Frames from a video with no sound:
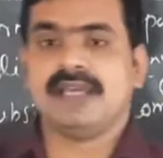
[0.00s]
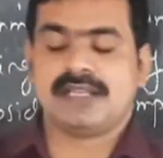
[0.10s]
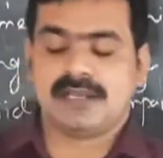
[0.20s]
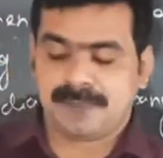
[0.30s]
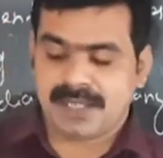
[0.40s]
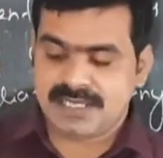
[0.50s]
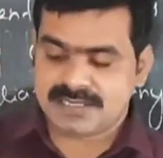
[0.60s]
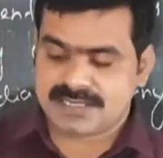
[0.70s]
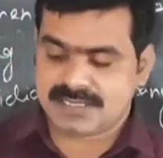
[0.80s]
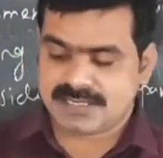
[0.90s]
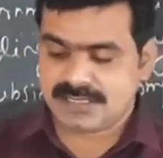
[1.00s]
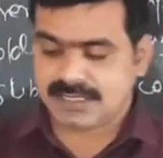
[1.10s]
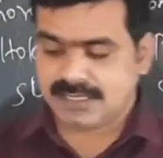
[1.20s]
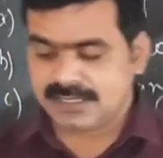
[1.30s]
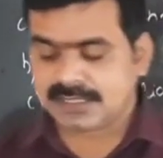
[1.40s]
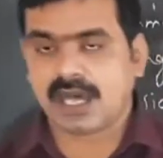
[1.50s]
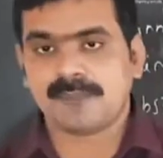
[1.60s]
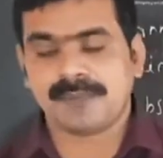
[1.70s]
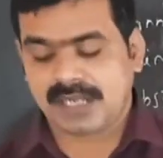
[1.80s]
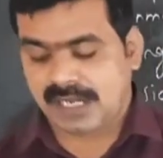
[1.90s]
enterprise
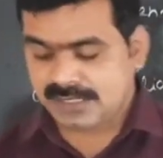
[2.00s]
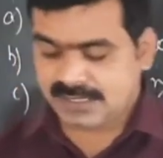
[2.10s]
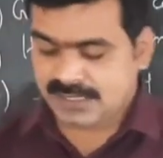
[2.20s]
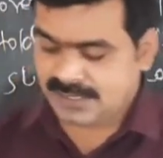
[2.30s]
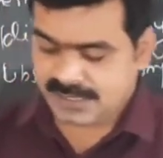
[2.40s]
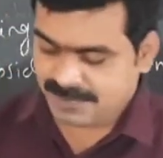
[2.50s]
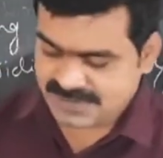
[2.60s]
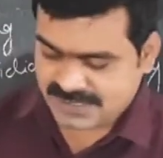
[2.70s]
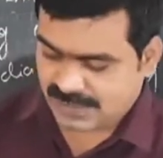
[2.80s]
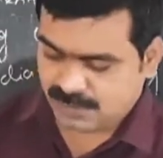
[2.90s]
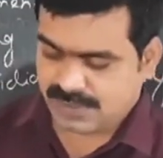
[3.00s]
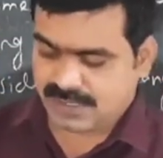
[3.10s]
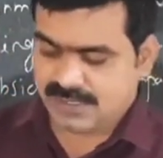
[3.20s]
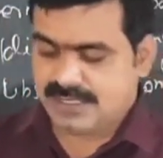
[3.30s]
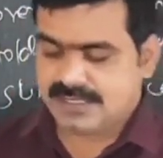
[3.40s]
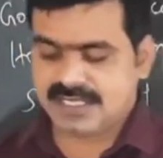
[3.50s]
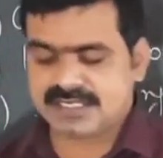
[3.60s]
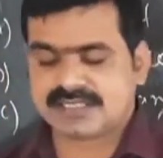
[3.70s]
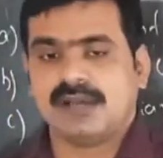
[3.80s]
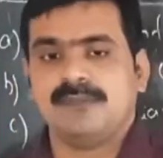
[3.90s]
incorporated under the Indian Companies Act. Okay,
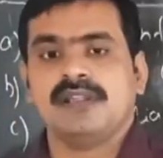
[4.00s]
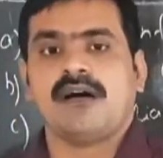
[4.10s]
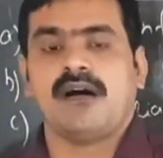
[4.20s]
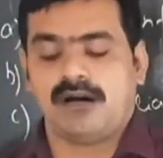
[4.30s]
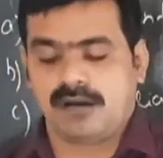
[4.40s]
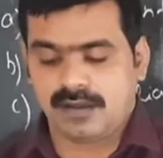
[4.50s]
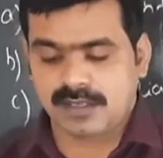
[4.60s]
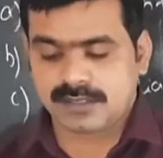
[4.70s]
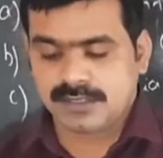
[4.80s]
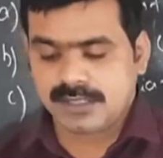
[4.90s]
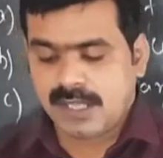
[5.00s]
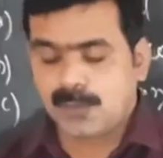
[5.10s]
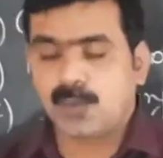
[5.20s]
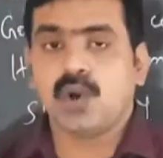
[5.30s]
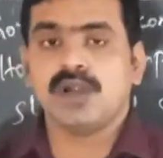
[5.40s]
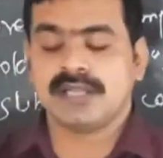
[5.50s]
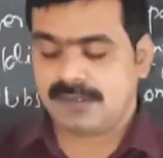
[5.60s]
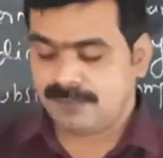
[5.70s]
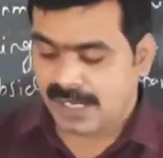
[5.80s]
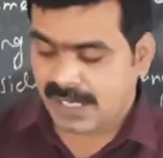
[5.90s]
these companies are owned
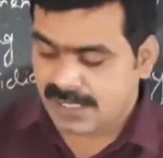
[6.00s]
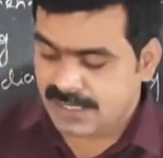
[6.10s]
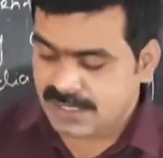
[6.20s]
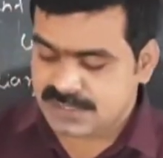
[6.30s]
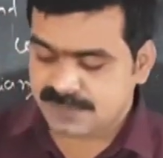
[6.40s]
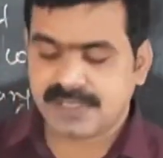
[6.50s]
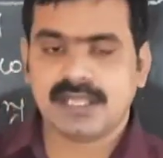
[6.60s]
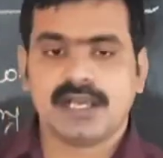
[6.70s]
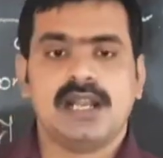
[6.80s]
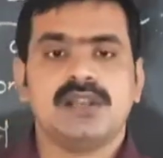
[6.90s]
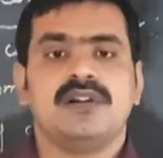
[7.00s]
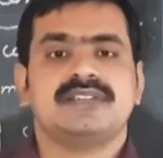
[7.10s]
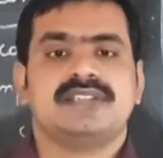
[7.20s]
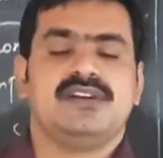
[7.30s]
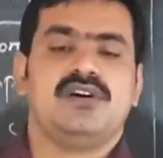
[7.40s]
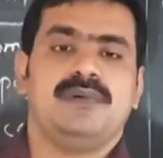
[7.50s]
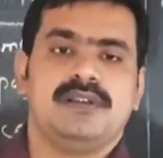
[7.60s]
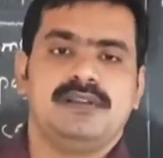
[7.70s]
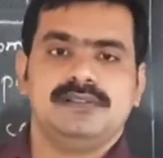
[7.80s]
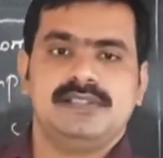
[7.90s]
and managed by the control of state government.
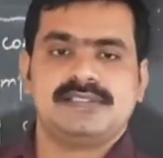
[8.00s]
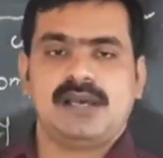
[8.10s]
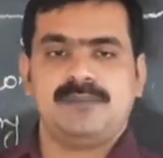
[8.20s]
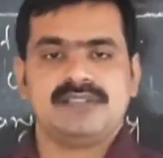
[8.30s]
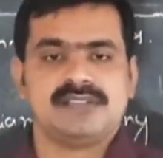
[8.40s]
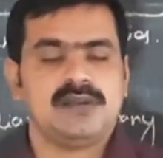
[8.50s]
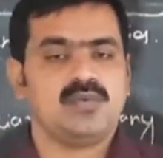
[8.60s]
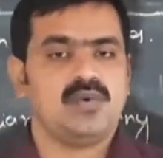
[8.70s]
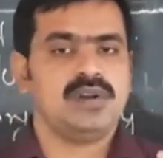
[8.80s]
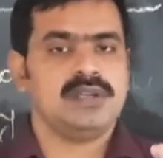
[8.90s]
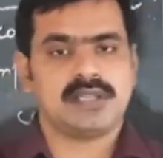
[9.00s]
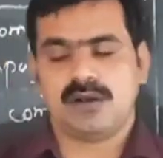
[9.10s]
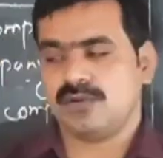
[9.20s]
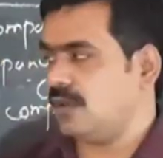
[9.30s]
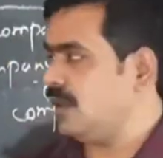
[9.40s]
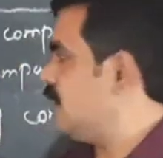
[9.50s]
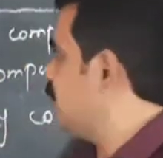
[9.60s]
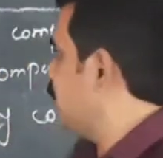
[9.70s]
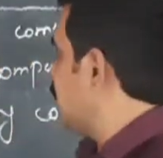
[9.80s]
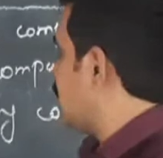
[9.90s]
These companies are owned and
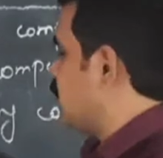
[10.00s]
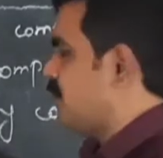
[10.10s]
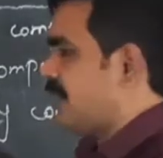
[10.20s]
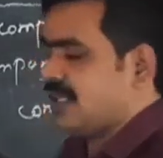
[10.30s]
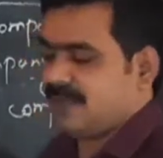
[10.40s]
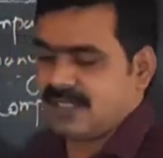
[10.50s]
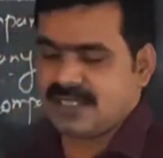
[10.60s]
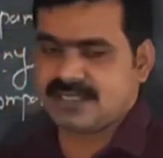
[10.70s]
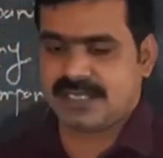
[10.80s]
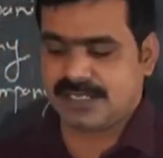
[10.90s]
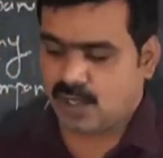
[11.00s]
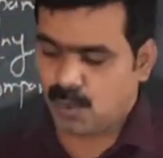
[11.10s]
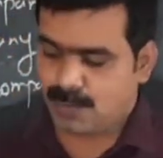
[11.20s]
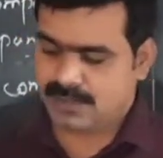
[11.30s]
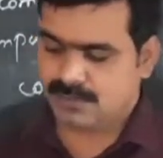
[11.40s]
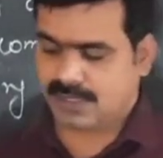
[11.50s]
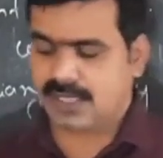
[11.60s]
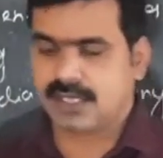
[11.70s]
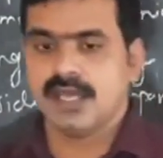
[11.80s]
control managed by the state government. Okay,